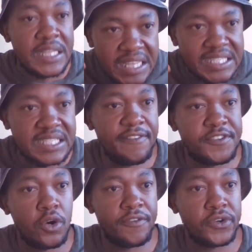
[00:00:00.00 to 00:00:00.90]
the
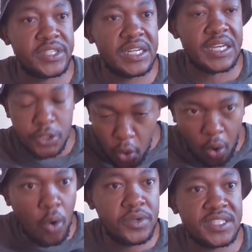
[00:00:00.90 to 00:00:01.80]
safety of your children, your
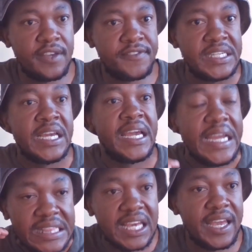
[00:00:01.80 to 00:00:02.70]
own safety
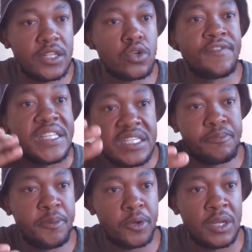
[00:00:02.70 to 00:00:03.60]
in the hands of these
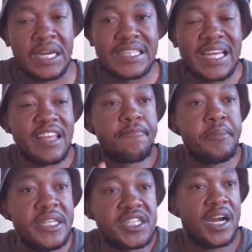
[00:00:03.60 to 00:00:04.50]
people that have
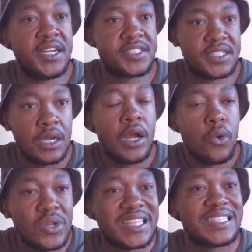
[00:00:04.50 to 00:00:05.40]
been charged
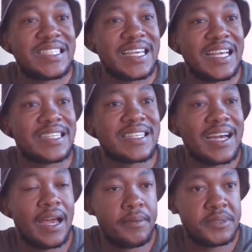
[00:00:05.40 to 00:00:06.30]
with serious
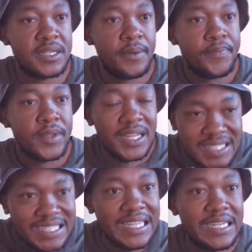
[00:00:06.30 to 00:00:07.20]
crimes and
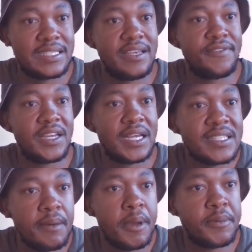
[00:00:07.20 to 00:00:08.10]
still serving as
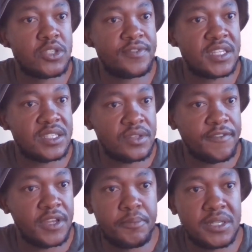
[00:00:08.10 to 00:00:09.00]
the members of the South
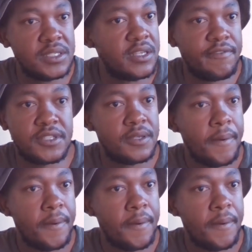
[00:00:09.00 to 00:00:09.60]
African Police Service.